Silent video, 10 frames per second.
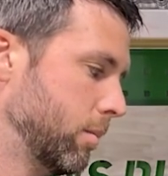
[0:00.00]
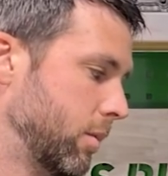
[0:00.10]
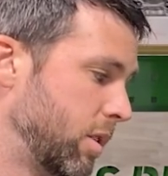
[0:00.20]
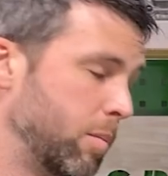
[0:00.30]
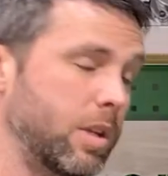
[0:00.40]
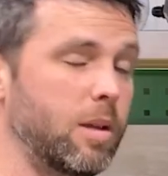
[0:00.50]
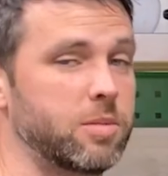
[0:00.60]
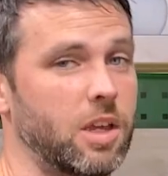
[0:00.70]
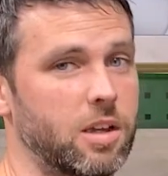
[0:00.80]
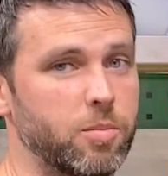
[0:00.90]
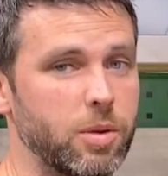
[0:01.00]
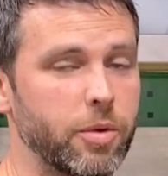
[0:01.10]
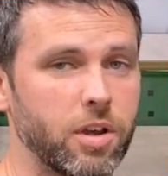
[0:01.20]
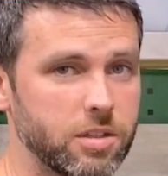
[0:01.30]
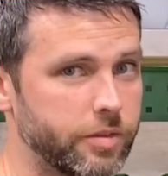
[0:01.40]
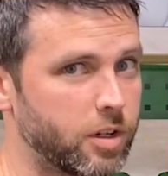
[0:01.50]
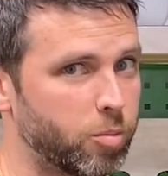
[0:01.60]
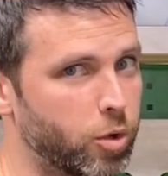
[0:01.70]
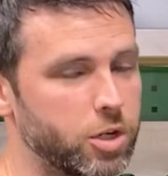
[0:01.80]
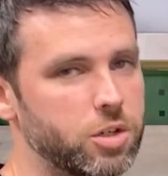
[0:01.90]
Sometimes that can be because of a
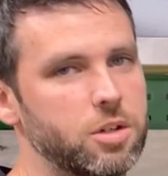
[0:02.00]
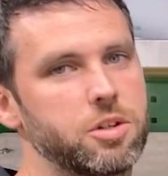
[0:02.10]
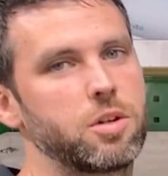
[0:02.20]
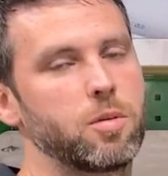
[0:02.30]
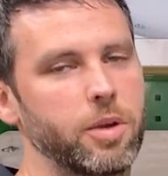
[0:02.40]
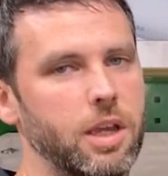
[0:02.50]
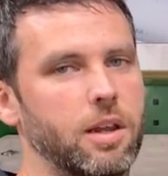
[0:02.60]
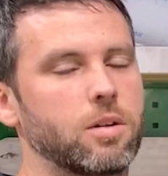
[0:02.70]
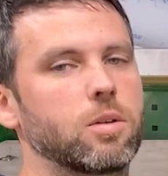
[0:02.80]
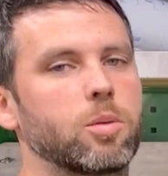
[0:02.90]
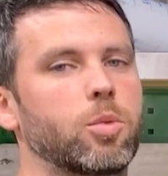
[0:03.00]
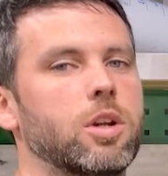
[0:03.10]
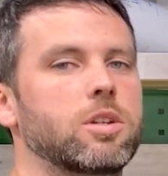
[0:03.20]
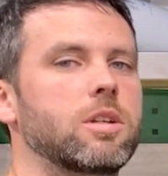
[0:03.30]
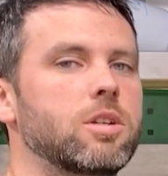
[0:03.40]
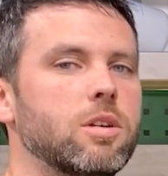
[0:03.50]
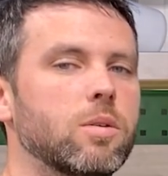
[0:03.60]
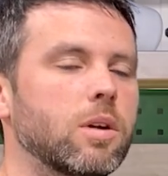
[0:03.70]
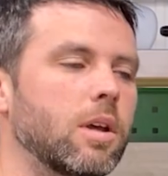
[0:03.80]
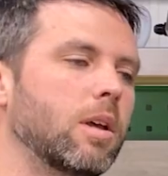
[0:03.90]
compression issue, a mechanical compression issue,
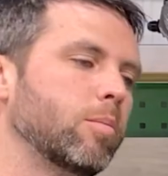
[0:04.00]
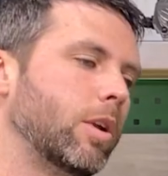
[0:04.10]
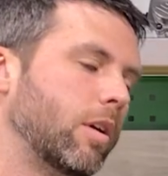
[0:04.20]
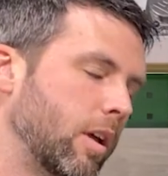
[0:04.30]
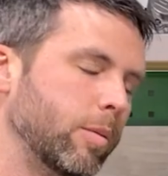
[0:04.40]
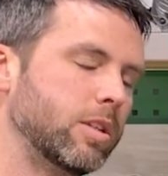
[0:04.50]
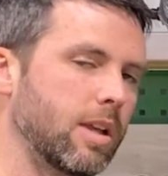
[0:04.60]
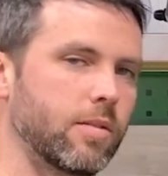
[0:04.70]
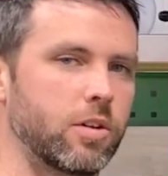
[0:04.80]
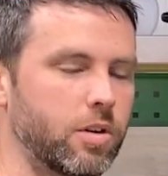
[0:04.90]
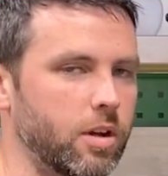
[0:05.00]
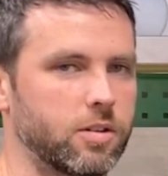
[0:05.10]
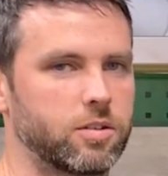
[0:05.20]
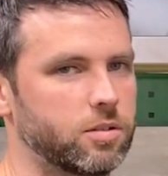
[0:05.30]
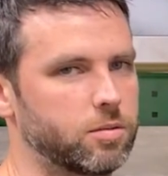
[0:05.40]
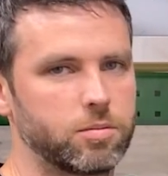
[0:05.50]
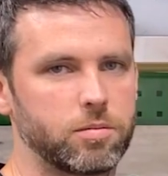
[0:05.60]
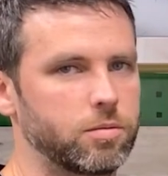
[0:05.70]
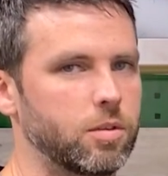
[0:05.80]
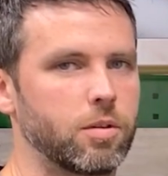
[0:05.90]
but on LB7 trucks,
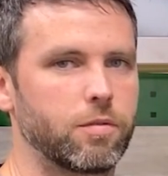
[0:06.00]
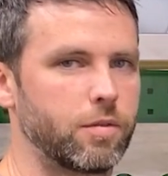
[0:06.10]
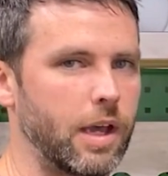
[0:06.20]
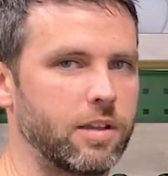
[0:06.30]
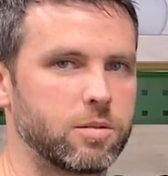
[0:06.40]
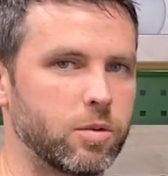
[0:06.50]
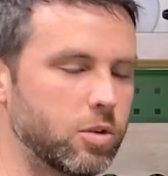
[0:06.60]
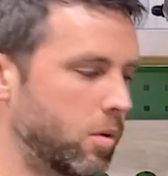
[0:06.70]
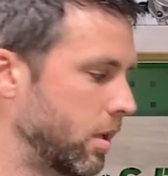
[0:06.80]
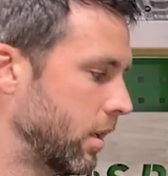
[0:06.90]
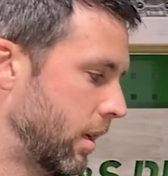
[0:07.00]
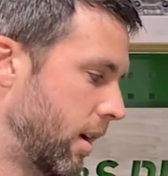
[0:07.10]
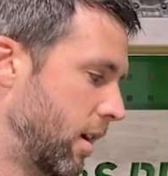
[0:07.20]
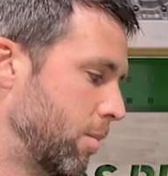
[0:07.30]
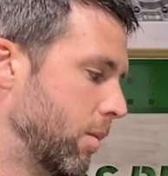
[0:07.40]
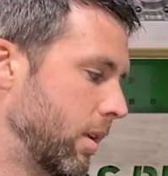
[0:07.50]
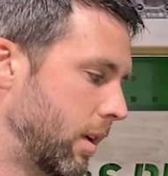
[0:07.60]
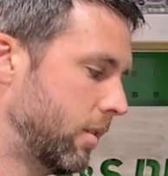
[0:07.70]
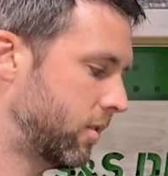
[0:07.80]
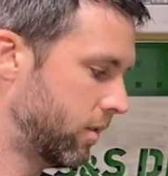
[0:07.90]
the vast majority of the time,
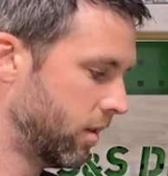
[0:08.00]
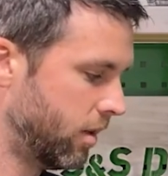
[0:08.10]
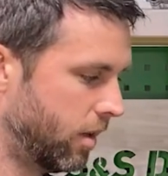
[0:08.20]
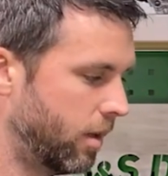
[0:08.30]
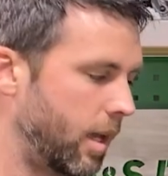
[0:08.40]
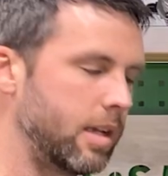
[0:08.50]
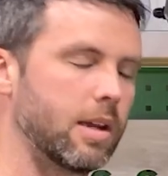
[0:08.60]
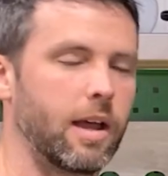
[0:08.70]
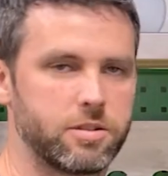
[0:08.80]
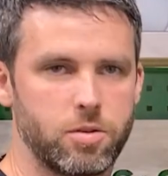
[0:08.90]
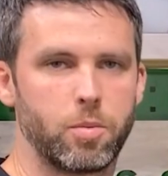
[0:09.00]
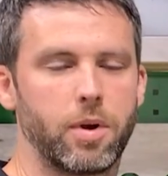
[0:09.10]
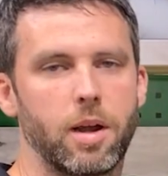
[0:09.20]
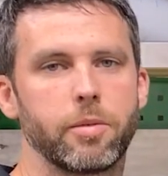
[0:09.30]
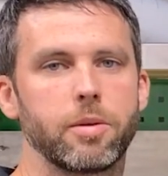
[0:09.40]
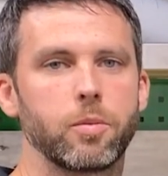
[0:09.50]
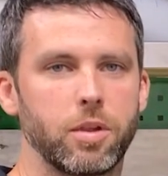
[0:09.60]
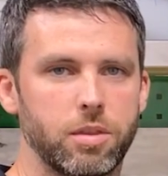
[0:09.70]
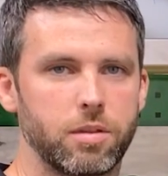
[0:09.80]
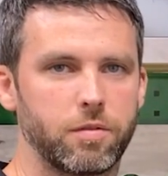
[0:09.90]
it's a nozzle problem
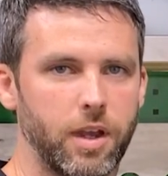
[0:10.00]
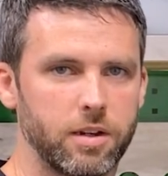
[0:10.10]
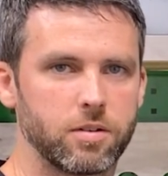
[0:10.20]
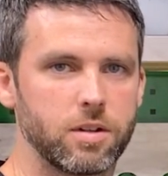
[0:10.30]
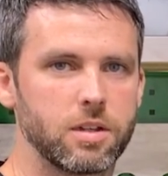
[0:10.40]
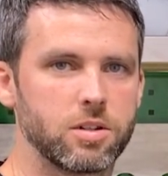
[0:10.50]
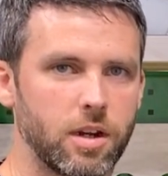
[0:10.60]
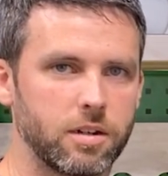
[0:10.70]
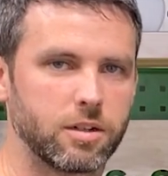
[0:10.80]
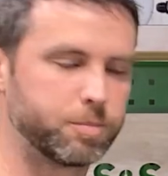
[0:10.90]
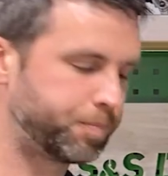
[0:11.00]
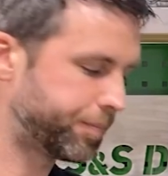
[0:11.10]
with the factory injector.